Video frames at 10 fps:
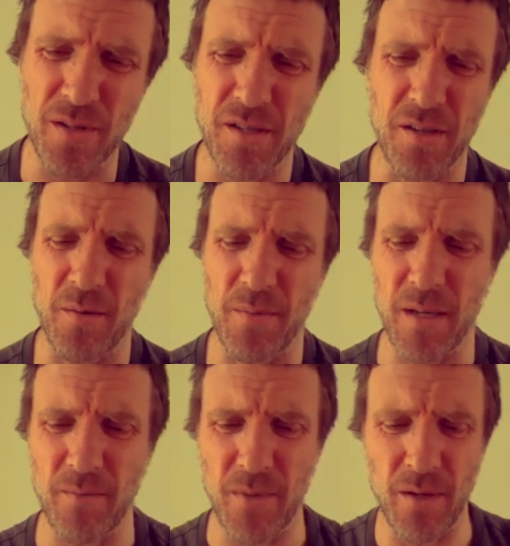do you know what I
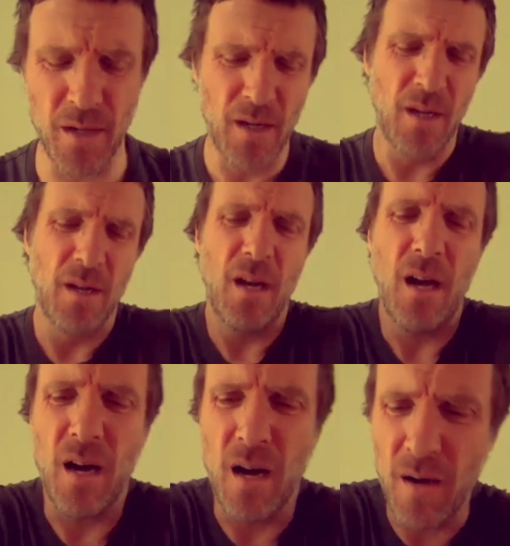mean?
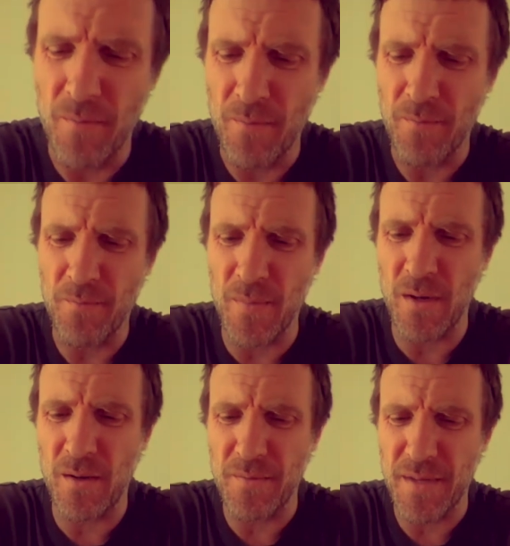
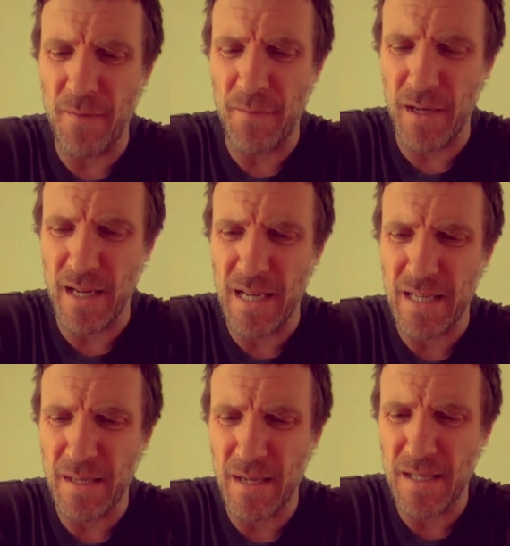But definitely,
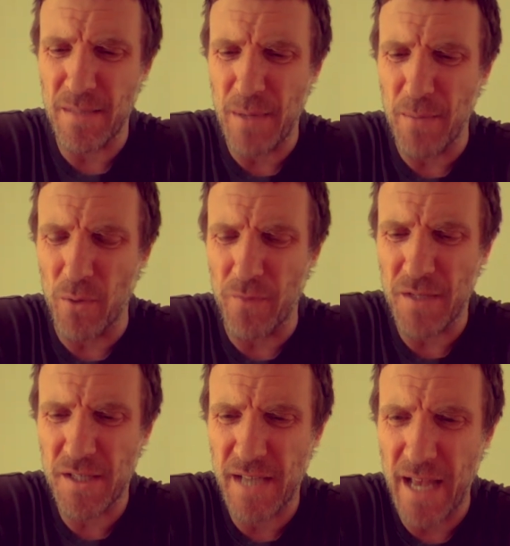it's a bit more of a
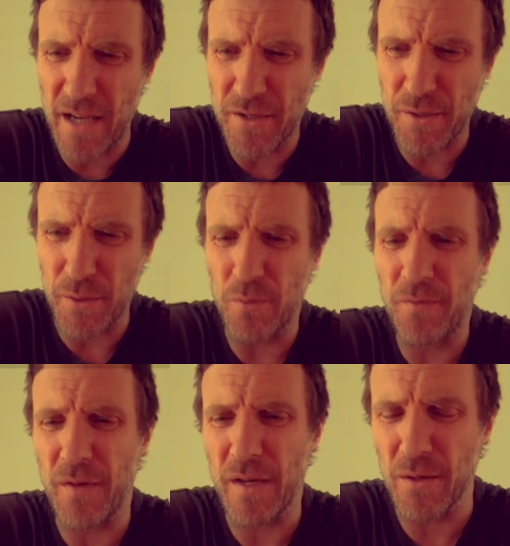skeletal
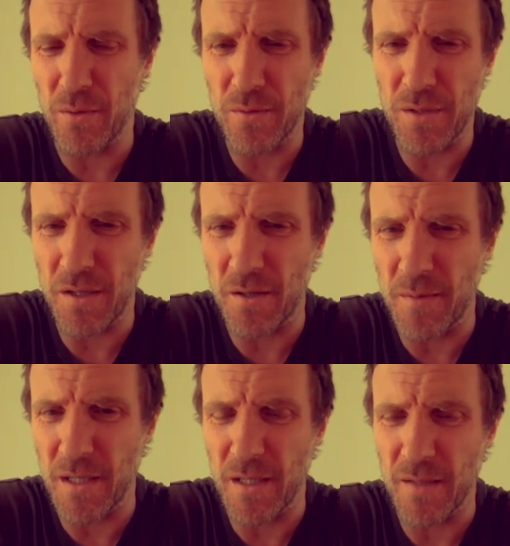feel. Do you know
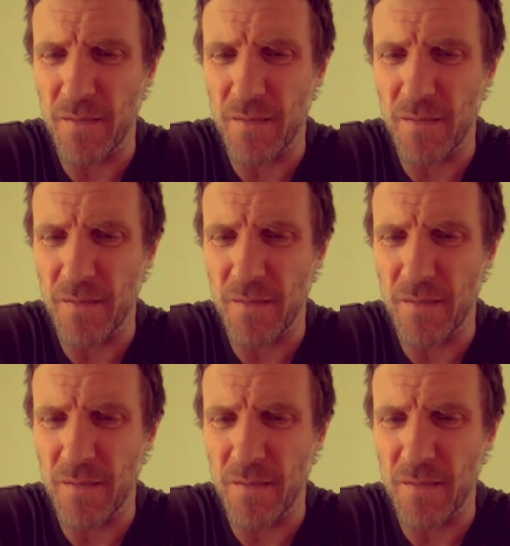what I mean?